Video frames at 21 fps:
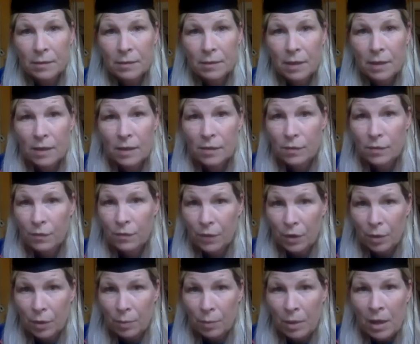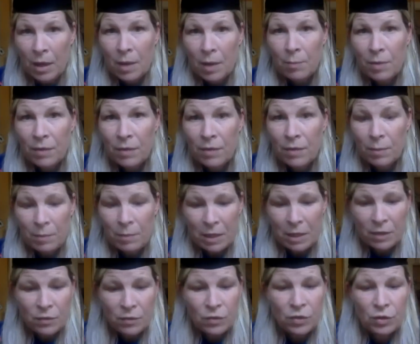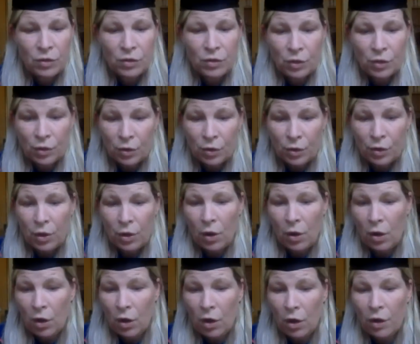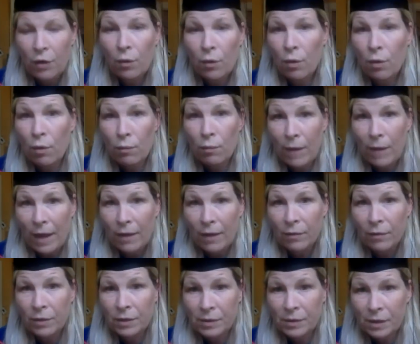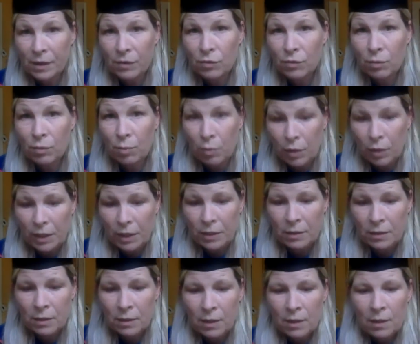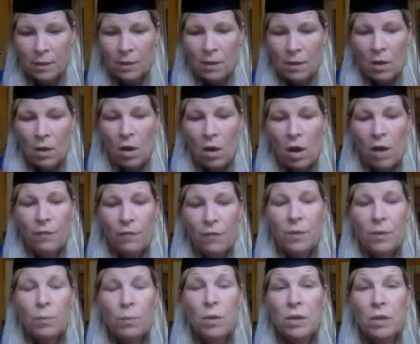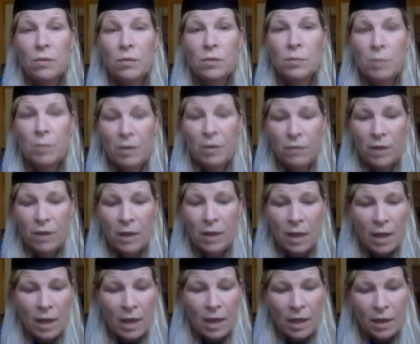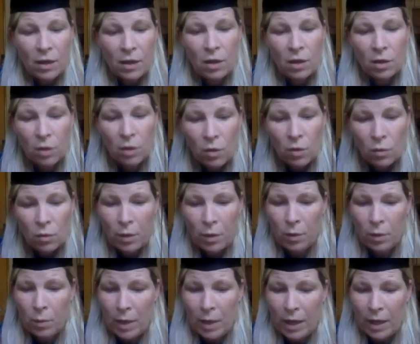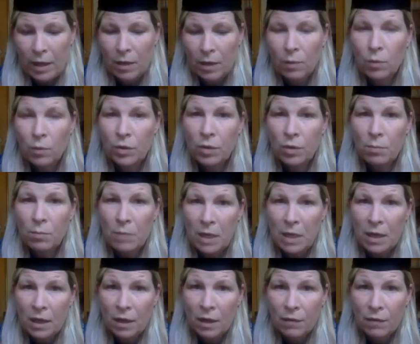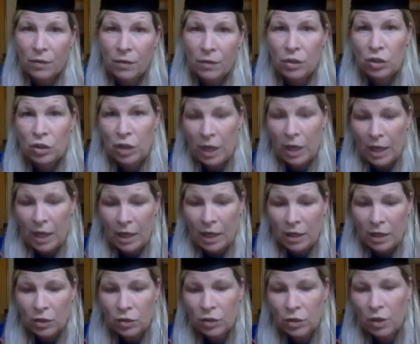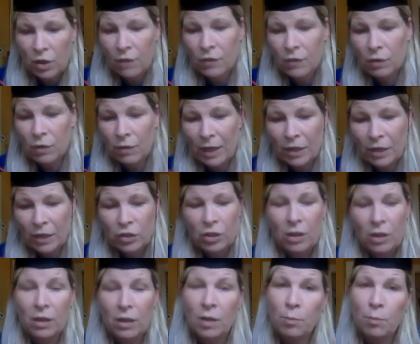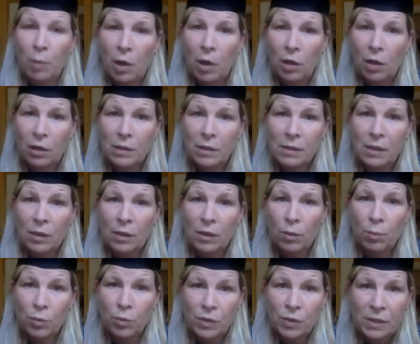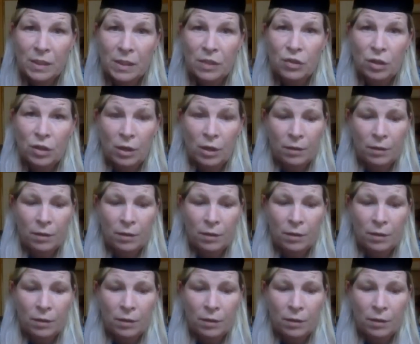As a verb, pivot means to turn on or around a central point. Often we use pivot in a colloquial way with the meaning of a change of direction in policy or procedure.